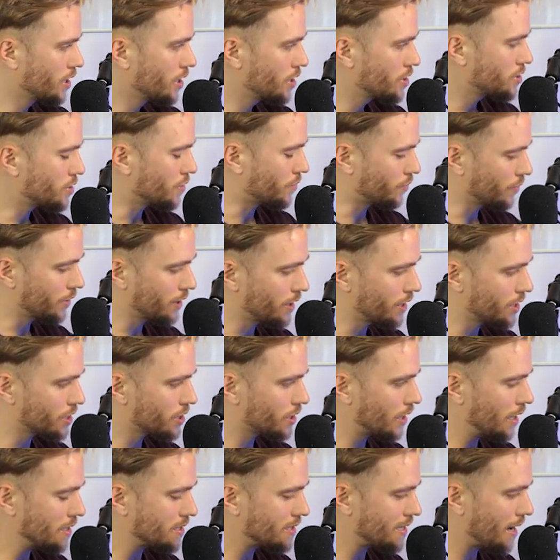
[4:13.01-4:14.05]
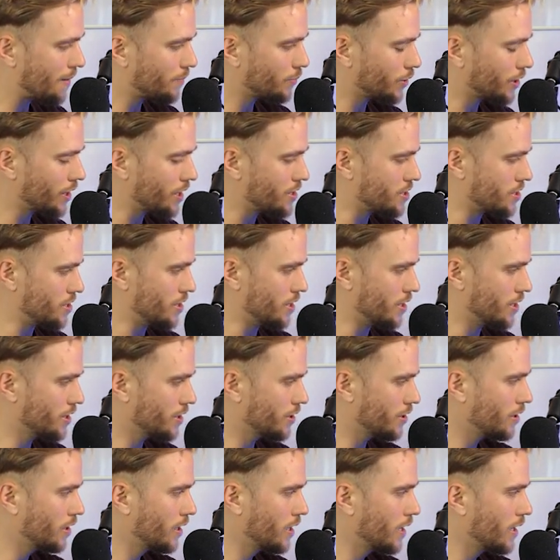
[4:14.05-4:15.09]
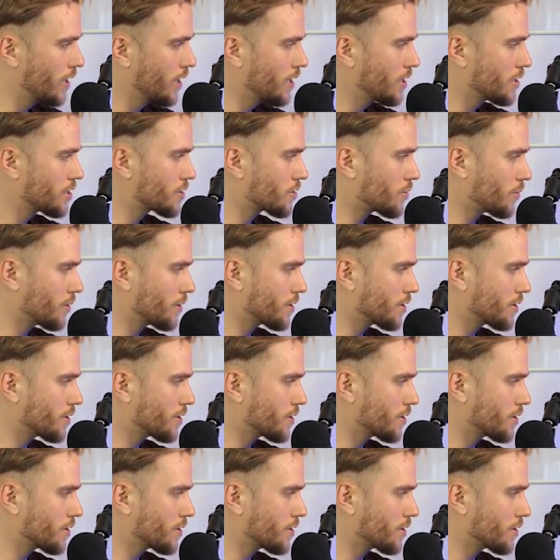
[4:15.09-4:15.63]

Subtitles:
So if we initialize the application here, it's going